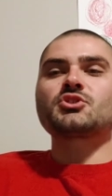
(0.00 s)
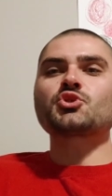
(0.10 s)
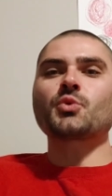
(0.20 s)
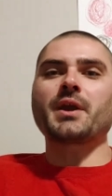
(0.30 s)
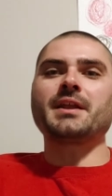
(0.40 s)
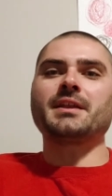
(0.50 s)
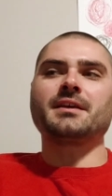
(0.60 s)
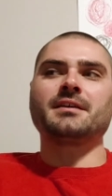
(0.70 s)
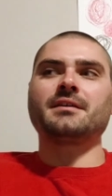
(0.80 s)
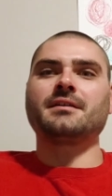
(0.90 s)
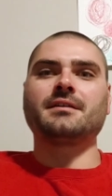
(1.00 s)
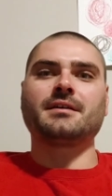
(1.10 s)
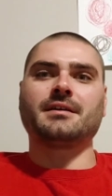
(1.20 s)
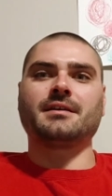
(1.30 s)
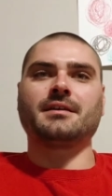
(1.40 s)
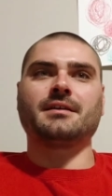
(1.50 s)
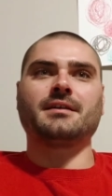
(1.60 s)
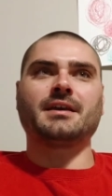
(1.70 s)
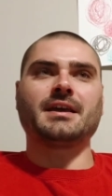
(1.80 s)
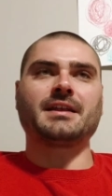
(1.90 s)
training
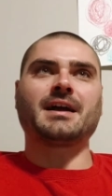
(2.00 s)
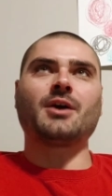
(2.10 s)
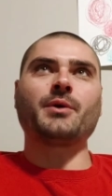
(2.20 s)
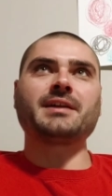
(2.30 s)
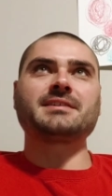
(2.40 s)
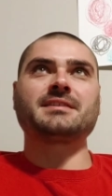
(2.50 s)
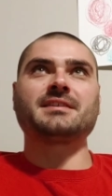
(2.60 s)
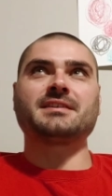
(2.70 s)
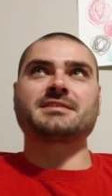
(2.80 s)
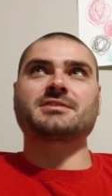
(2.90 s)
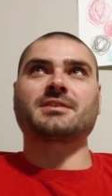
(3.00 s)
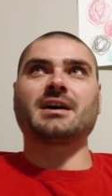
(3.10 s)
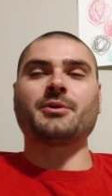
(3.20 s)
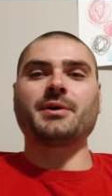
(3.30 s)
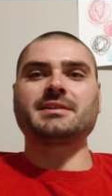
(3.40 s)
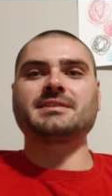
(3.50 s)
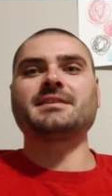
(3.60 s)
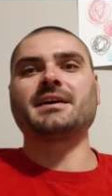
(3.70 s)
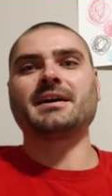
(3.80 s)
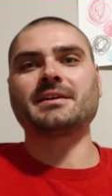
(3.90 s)
and how I did this or how I did
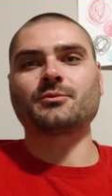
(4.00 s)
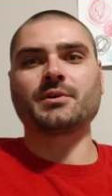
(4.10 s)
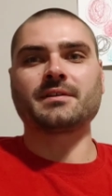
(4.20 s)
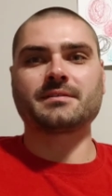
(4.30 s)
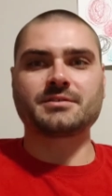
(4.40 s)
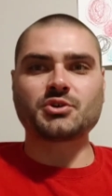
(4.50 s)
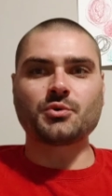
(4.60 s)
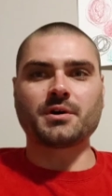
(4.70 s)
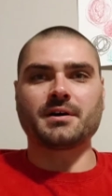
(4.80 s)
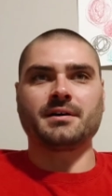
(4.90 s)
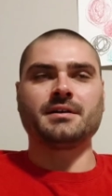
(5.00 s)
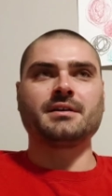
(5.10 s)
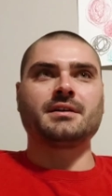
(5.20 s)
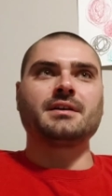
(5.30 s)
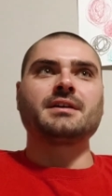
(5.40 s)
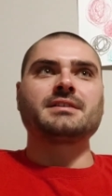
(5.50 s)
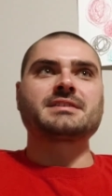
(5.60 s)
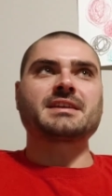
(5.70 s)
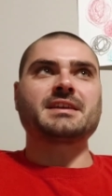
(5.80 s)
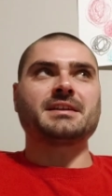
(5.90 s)
that with Tua
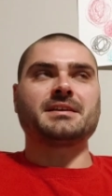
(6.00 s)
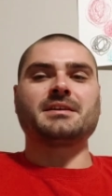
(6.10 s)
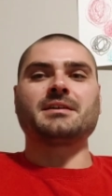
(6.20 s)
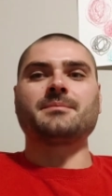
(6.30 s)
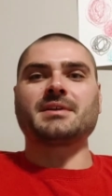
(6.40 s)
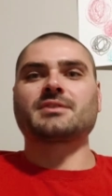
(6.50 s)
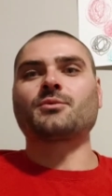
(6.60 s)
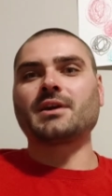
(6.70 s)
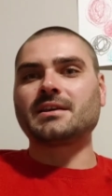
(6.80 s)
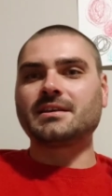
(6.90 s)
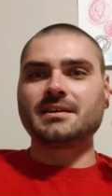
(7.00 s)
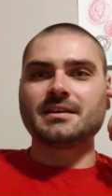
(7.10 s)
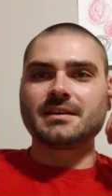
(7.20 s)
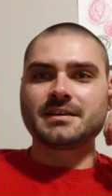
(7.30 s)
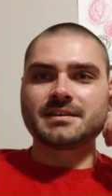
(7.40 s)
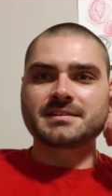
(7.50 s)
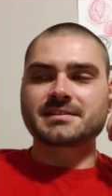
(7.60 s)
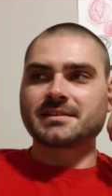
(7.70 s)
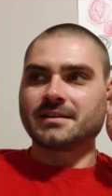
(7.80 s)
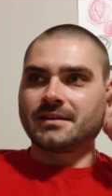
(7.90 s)
to get him that the way he
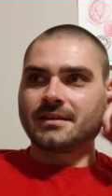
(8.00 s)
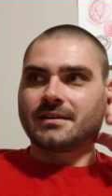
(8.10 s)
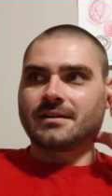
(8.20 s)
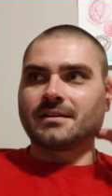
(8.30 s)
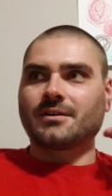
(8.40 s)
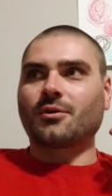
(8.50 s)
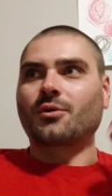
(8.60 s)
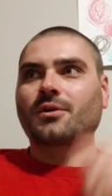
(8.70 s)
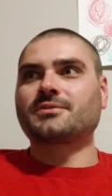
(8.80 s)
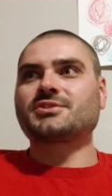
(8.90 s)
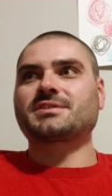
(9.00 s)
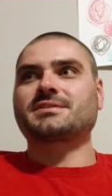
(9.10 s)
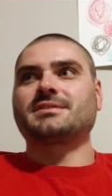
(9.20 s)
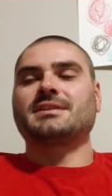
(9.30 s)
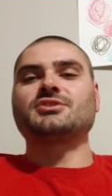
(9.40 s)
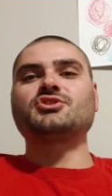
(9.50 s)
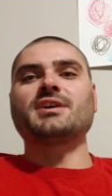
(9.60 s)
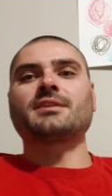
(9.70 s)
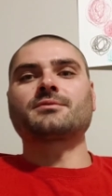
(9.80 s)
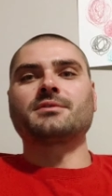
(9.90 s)
is, or just in
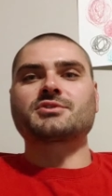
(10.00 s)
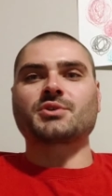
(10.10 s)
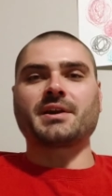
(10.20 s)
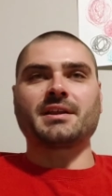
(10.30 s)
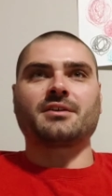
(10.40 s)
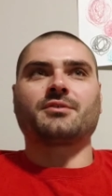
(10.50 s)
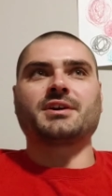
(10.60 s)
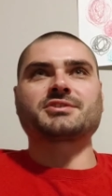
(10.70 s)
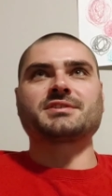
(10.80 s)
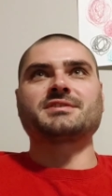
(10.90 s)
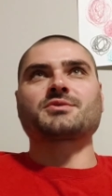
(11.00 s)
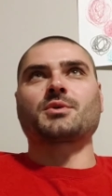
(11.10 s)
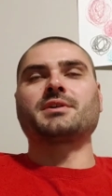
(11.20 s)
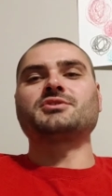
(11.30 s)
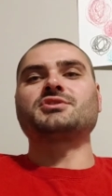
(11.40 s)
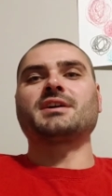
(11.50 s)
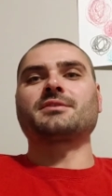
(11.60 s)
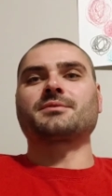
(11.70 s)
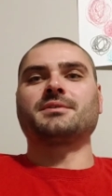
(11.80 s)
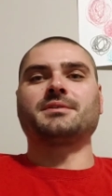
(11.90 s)
general training questions, or in
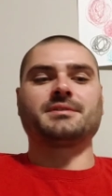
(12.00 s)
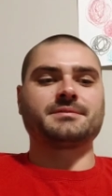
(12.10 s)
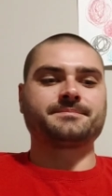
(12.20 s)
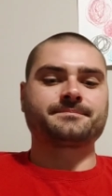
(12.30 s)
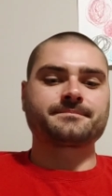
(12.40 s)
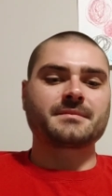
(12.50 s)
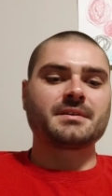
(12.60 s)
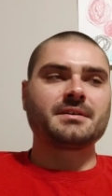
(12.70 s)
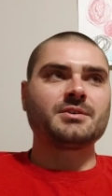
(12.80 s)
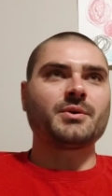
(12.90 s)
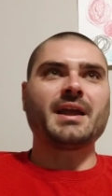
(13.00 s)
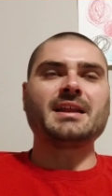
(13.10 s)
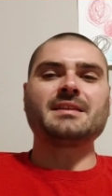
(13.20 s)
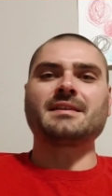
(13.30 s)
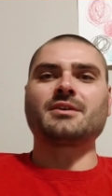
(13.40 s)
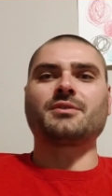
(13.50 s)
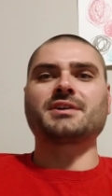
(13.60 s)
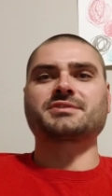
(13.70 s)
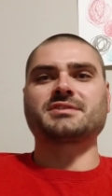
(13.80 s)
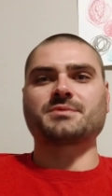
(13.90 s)
general, you know, anything
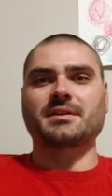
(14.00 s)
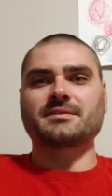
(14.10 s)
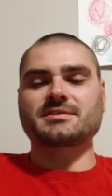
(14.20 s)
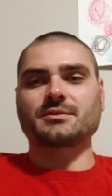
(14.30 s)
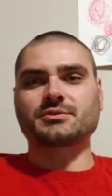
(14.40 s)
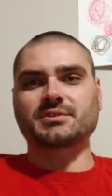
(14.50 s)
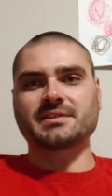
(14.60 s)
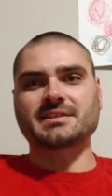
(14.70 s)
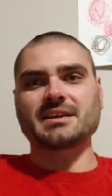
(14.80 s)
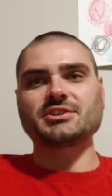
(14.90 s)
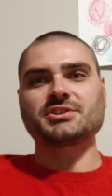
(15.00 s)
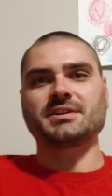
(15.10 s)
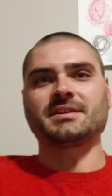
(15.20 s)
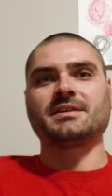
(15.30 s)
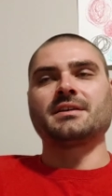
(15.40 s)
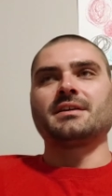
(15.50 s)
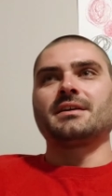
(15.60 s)
questions, whether it's socialization,